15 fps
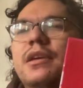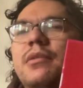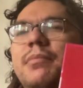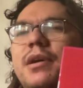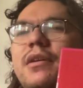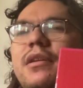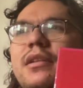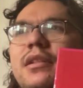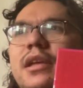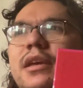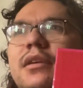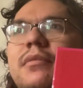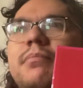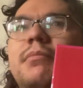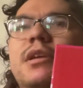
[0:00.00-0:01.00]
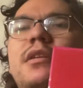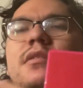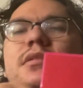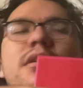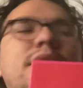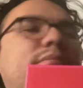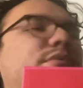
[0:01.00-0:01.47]
about it like many
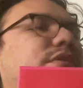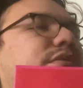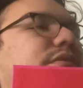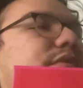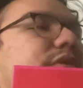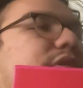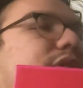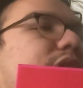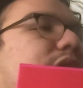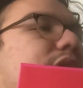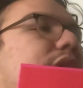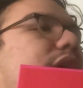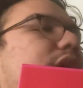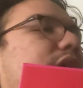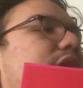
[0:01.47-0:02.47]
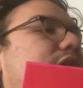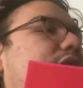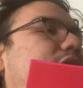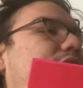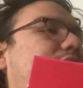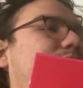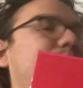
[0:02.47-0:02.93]
times over.
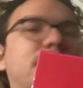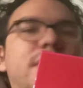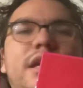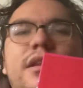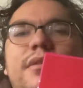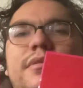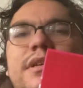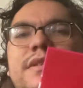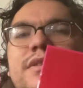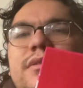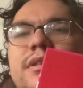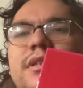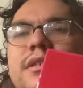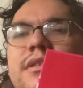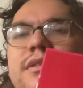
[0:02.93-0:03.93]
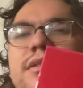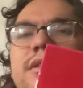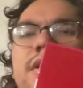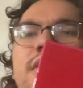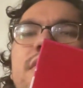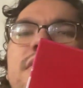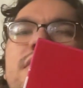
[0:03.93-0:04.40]
Anyway, so here's
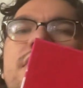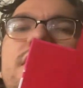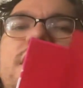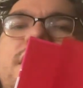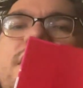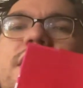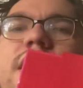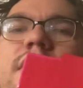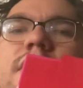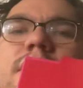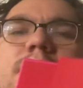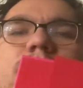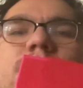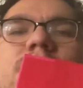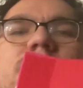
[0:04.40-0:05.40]
how the book